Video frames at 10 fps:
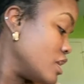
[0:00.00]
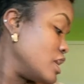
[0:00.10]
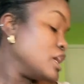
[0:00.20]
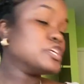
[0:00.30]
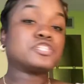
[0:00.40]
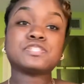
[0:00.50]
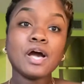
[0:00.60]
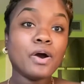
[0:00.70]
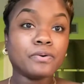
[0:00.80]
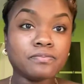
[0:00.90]

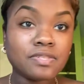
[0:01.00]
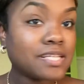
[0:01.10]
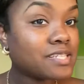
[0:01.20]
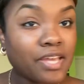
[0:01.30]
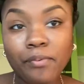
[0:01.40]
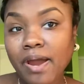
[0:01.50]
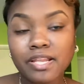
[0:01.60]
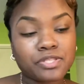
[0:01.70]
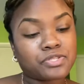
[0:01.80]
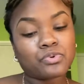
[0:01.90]
So let's get right
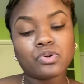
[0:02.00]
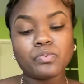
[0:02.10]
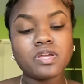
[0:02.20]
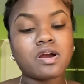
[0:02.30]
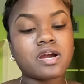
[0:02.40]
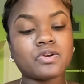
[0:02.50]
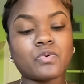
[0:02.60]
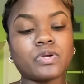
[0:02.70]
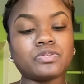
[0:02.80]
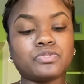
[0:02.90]
into it. We are
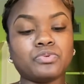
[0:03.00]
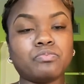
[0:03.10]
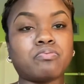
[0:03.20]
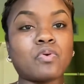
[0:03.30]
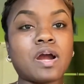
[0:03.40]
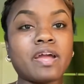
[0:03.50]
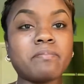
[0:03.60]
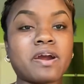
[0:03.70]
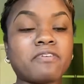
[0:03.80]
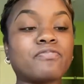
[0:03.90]
going to prime
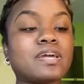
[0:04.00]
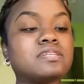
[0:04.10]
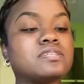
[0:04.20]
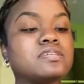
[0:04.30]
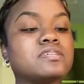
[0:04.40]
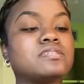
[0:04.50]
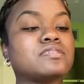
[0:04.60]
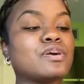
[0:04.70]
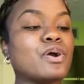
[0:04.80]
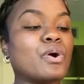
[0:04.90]
our faces
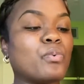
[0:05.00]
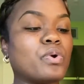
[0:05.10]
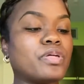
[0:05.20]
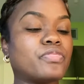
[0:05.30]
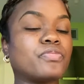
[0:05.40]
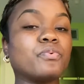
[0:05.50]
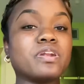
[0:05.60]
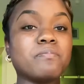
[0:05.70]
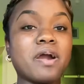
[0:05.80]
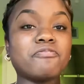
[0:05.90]
with one
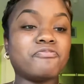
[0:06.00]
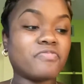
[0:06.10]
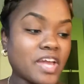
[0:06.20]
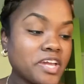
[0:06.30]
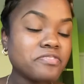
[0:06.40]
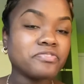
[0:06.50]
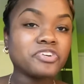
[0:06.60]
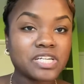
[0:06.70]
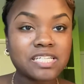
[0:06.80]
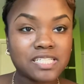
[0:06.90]
of my
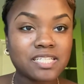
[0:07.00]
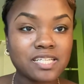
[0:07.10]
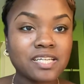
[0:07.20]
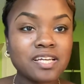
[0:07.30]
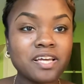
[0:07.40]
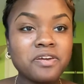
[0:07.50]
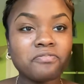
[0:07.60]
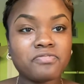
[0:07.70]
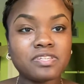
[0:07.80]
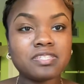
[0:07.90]
favorite
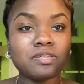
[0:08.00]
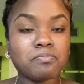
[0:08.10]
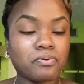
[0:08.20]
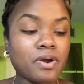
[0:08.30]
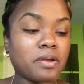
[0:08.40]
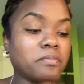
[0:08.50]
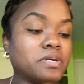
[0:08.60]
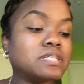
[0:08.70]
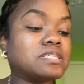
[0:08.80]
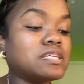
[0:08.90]
Fenty
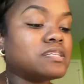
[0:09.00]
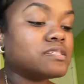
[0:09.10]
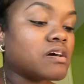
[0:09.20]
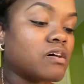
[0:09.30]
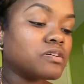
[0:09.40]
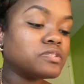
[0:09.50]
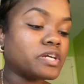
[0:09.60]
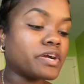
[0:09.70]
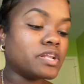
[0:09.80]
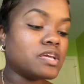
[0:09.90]
primers. It is all
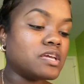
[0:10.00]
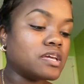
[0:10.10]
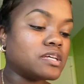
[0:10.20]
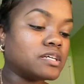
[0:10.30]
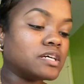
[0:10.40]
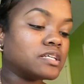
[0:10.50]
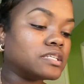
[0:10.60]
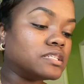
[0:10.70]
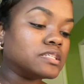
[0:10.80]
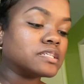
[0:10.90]
dirty and
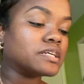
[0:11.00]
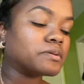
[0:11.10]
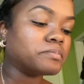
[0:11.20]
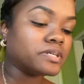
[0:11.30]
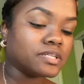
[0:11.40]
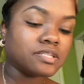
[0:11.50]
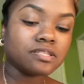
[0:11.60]
ugly looking, but